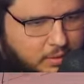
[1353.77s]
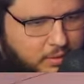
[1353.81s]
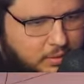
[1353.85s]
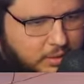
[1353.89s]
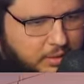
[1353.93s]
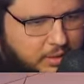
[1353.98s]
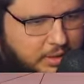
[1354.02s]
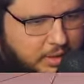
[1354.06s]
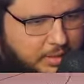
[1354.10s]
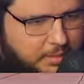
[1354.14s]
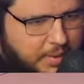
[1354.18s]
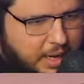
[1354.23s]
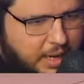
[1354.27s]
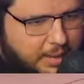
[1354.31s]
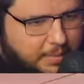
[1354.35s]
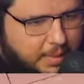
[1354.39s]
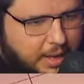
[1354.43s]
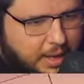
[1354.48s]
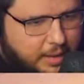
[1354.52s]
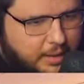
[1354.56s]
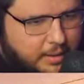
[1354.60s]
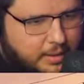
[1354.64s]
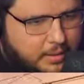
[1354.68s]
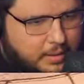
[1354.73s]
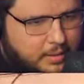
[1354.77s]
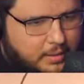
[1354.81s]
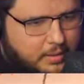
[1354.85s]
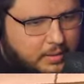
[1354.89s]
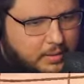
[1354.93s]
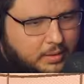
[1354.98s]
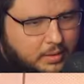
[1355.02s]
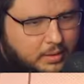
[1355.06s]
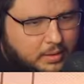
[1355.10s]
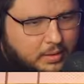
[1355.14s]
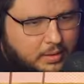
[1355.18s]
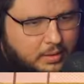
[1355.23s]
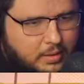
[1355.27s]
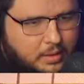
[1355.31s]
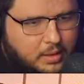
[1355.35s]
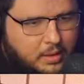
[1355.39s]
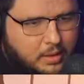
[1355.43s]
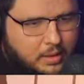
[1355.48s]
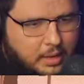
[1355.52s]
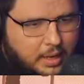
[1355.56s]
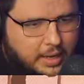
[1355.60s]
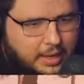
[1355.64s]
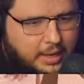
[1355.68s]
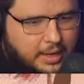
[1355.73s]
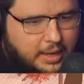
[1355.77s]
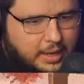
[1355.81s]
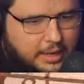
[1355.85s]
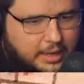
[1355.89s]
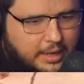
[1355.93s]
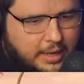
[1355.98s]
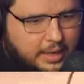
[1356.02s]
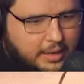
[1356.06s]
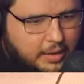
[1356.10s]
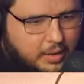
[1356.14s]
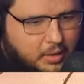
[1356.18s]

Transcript: Look at that bang bang. Like I can't. It. I can't.